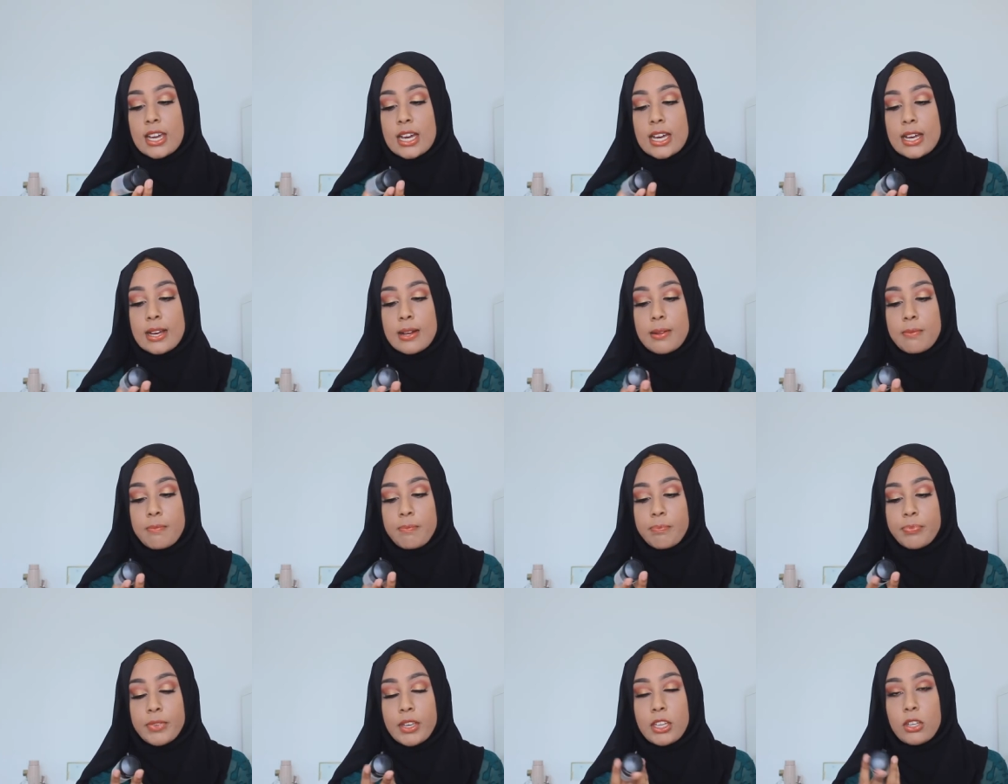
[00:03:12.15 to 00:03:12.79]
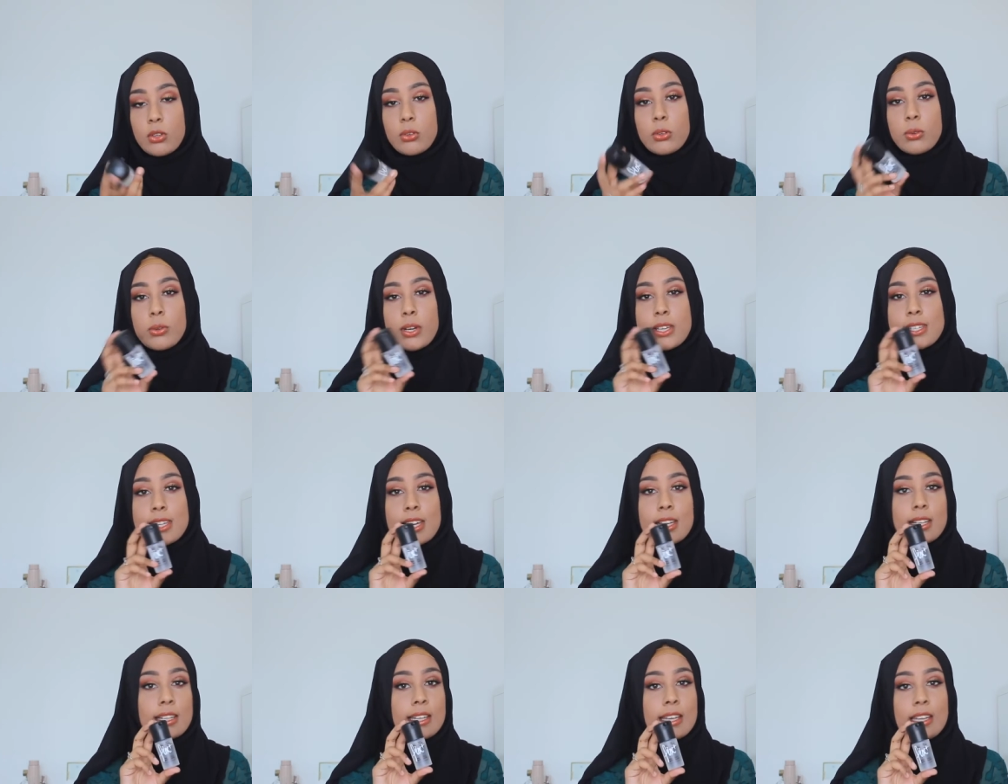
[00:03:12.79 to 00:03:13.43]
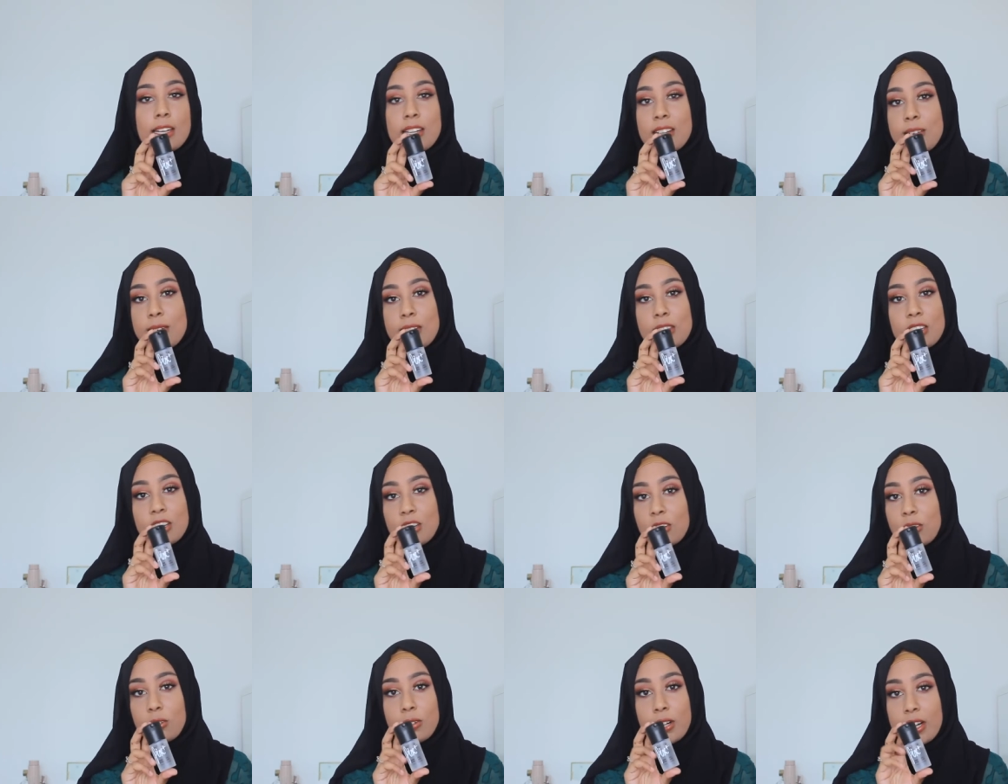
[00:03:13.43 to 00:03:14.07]
Um, and you always like need a
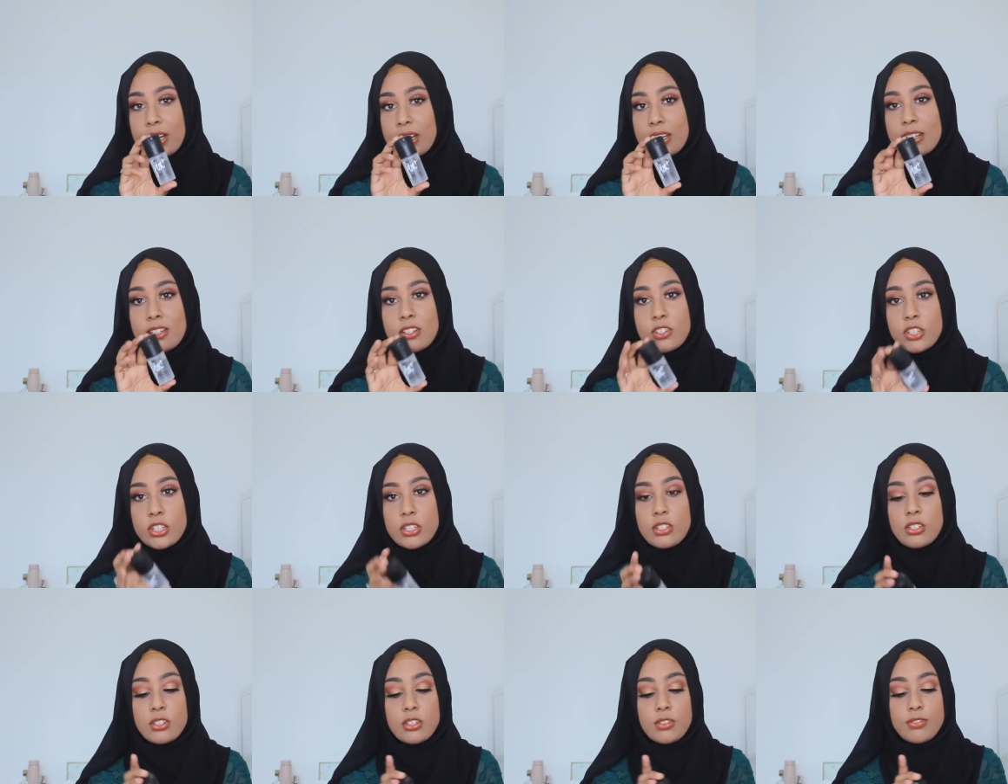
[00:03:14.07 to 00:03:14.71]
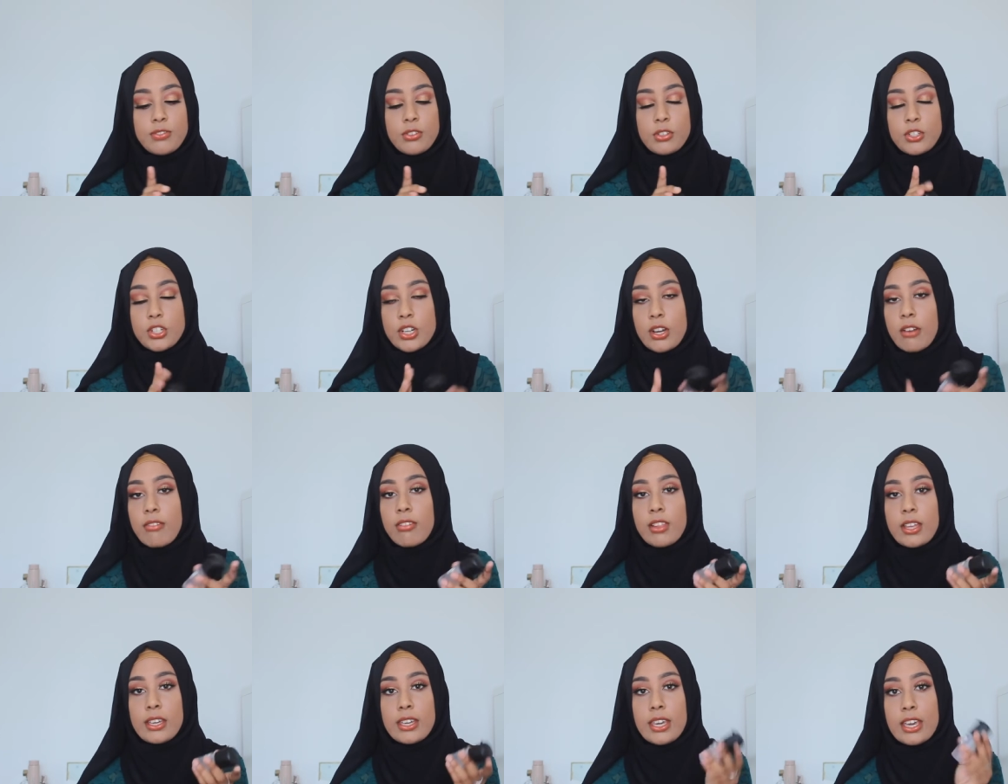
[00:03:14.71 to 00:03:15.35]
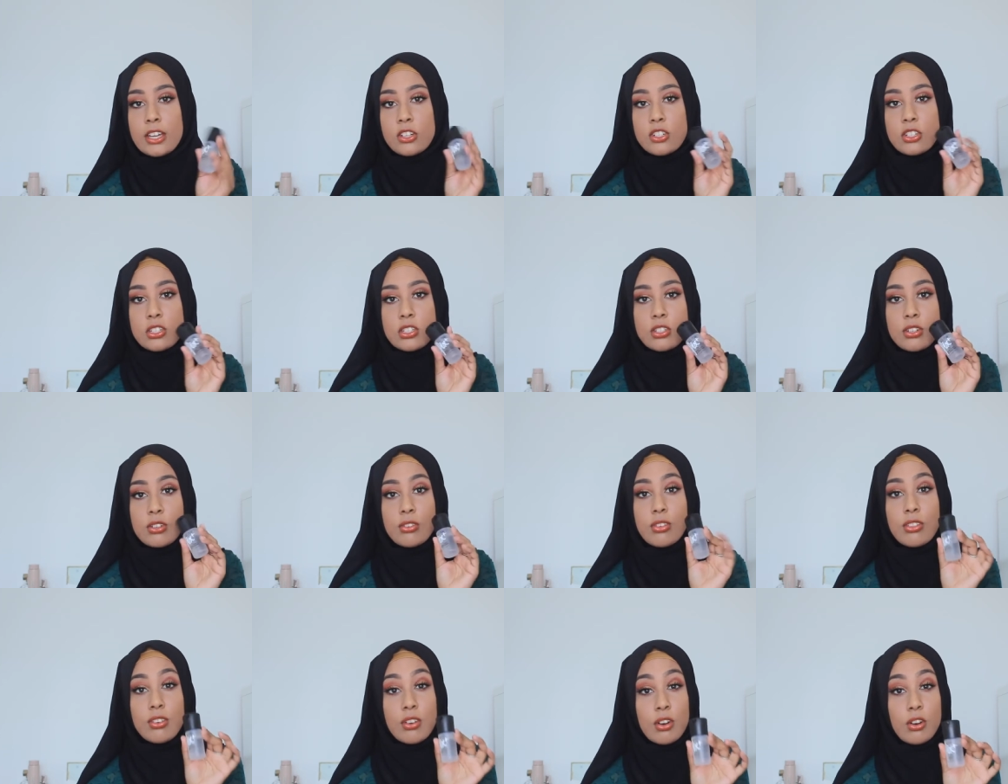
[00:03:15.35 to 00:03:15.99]
little one just for traveling and just
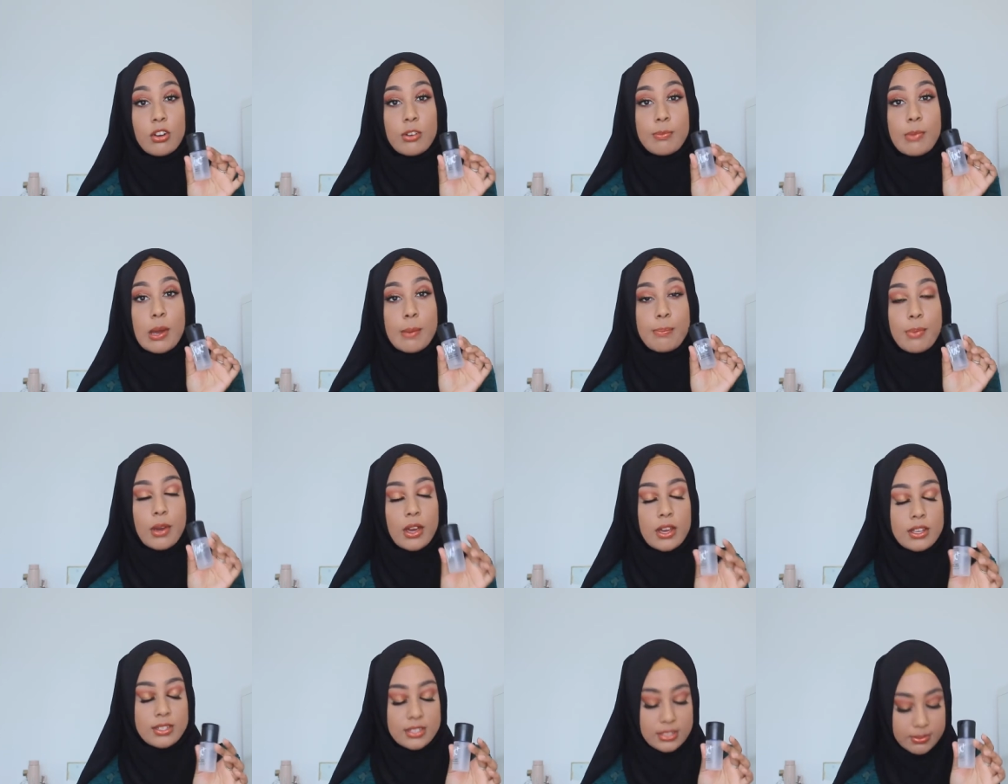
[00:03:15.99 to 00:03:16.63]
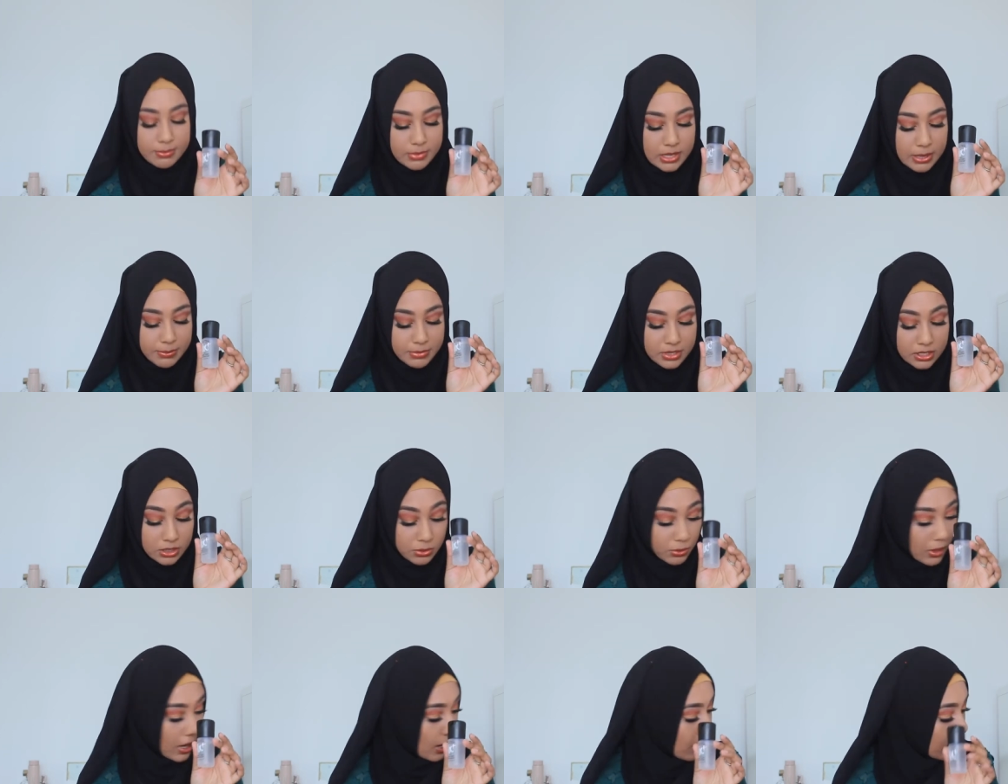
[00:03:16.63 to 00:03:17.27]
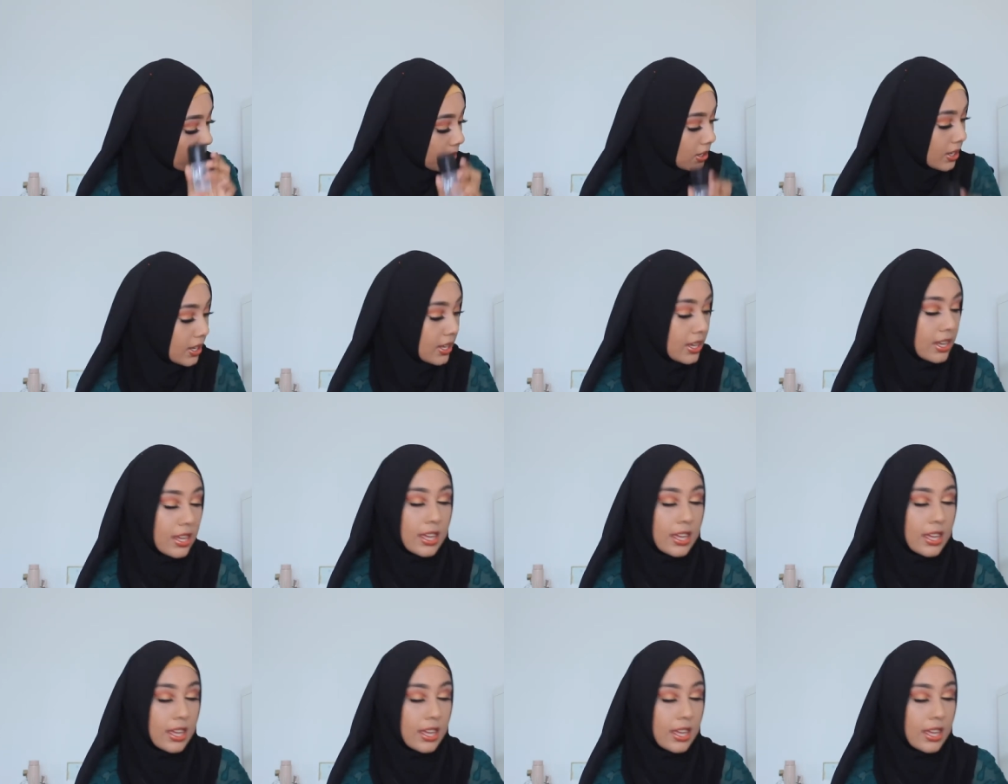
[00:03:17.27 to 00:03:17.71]
to throw in my purse sometimes as well.